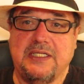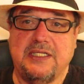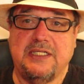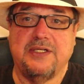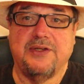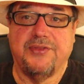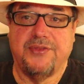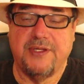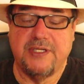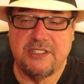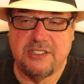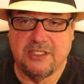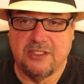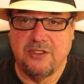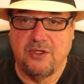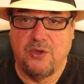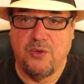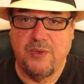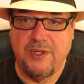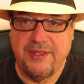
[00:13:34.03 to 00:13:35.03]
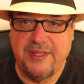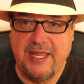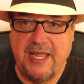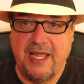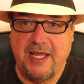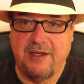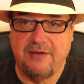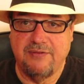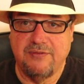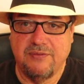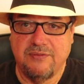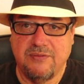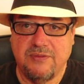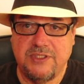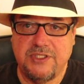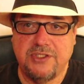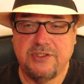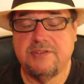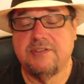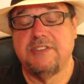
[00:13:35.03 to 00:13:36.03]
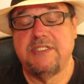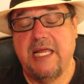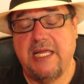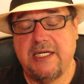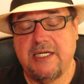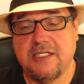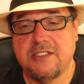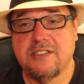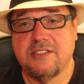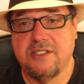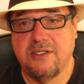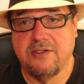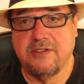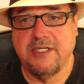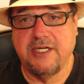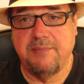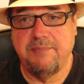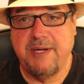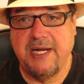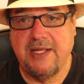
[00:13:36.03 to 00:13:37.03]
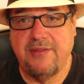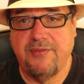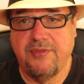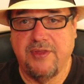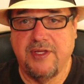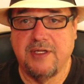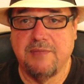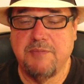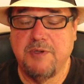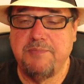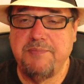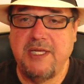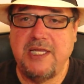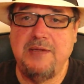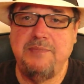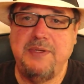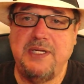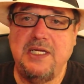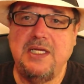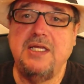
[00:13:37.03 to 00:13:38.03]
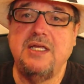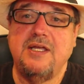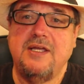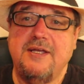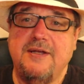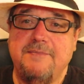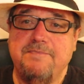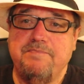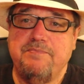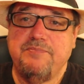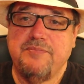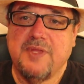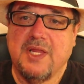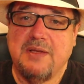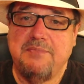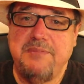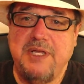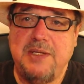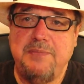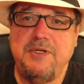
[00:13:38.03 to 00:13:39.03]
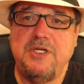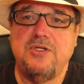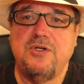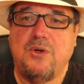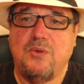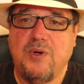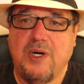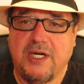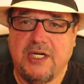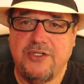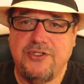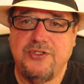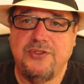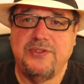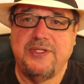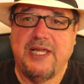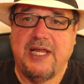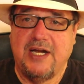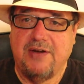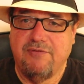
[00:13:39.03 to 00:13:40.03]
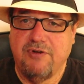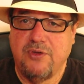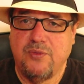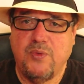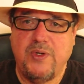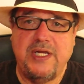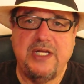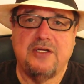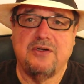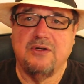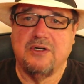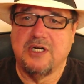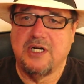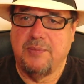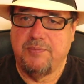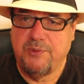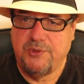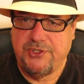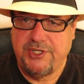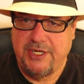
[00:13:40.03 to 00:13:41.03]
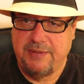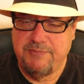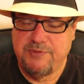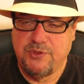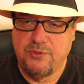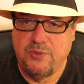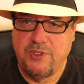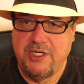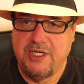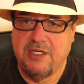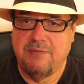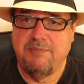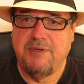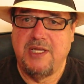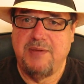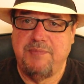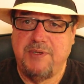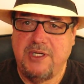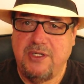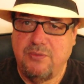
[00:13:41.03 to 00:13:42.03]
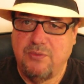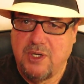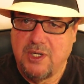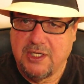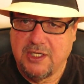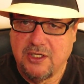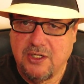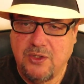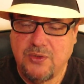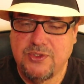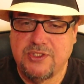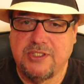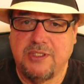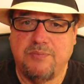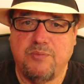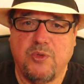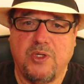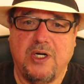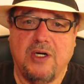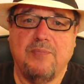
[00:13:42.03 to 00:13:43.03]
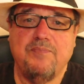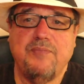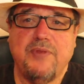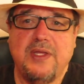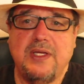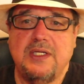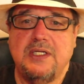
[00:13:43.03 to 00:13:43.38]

and the things that go with that, which is not necessarily a bad thing, but maybe maybe you don't want to do that every week or a couple times a week, maybe you want to go somewhere,